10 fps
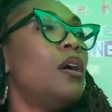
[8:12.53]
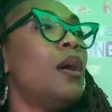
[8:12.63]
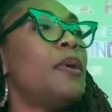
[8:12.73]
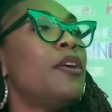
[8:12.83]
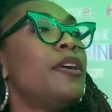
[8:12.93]

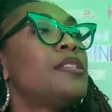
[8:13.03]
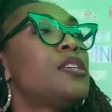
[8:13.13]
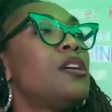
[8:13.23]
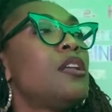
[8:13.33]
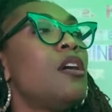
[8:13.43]
I'm hearing it
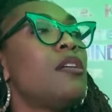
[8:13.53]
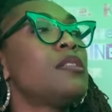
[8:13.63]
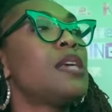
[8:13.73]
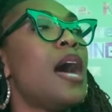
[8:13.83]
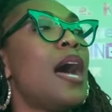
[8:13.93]
took a
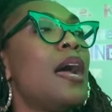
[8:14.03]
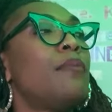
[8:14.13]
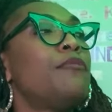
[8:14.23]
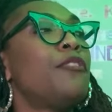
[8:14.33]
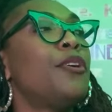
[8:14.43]
long
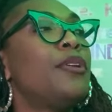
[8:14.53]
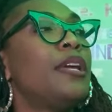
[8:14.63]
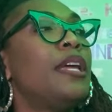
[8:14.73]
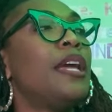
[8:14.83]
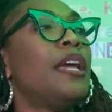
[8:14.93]
time for you to
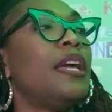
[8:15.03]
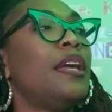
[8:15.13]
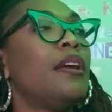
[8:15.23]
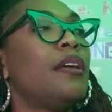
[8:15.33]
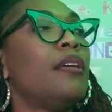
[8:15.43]
get
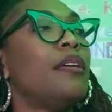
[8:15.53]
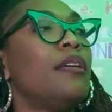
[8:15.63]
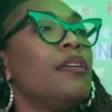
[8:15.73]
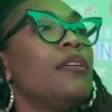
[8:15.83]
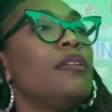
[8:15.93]

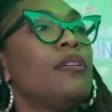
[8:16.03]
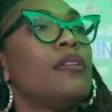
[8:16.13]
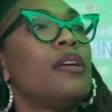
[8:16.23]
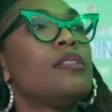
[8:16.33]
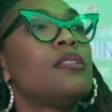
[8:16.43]
here.
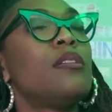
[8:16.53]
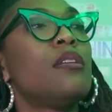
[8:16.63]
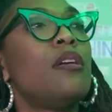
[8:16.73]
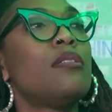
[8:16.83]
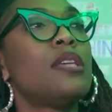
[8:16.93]
It took
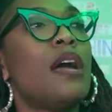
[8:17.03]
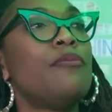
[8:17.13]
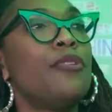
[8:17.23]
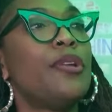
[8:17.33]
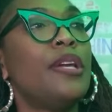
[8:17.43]
a long
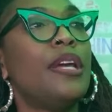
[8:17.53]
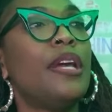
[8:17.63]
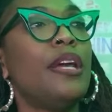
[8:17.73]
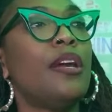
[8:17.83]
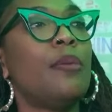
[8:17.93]
time for you to
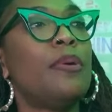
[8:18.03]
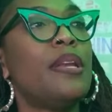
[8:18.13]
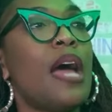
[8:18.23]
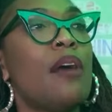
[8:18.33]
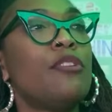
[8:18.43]
get here,
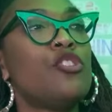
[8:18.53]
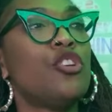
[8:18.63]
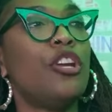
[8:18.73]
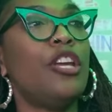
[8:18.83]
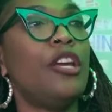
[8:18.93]
but now that
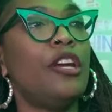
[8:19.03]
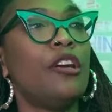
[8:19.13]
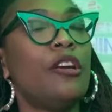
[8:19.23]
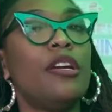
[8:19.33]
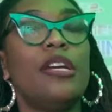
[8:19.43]
you're
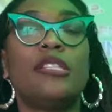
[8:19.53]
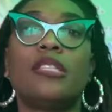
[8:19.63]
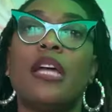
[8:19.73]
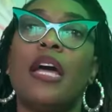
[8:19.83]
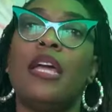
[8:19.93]
here,
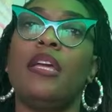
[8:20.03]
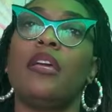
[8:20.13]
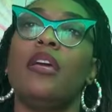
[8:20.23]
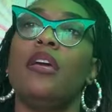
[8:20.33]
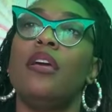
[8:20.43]
it's
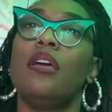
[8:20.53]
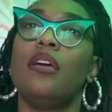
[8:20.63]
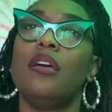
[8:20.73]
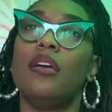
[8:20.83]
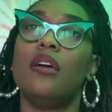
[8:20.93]
like,
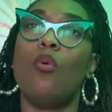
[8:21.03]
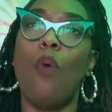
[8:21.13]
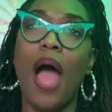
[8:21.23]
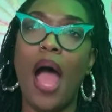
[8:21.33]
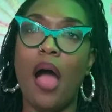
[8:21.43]

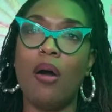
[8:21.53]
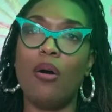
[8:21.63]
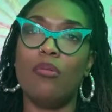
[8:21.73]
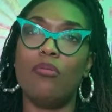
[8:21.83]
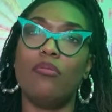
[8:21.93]
wow.